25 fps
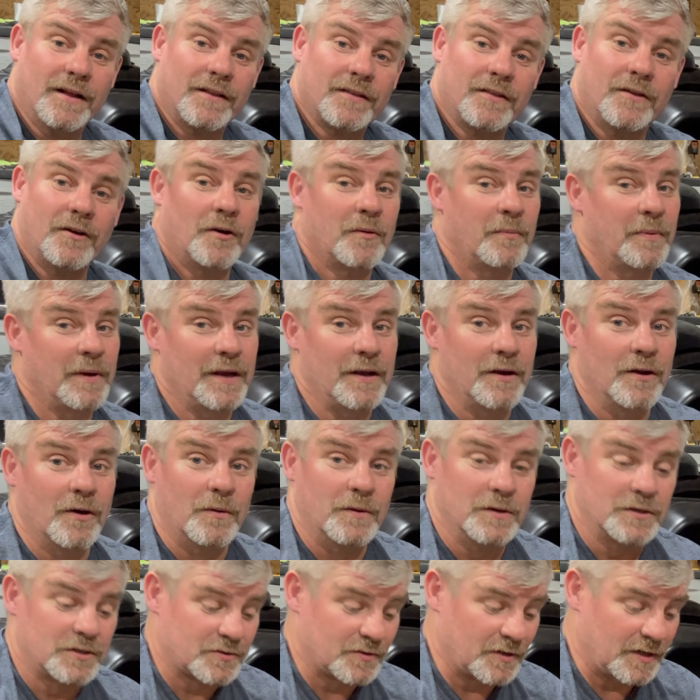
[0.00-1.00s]
there be
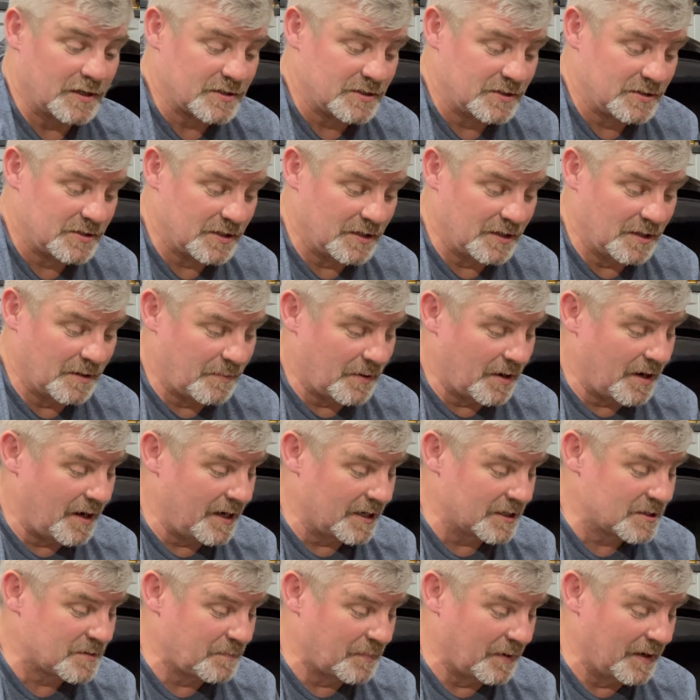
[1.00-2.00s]
no instructions in the
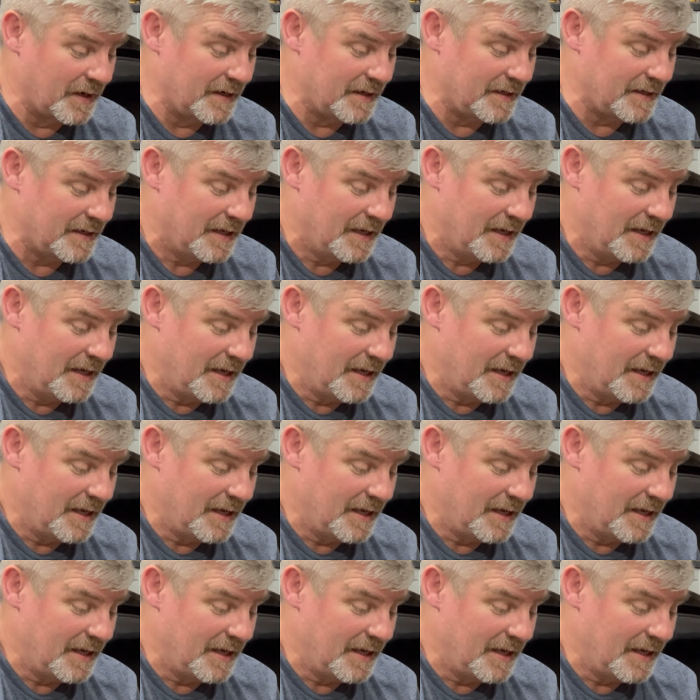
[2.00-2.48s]
box, but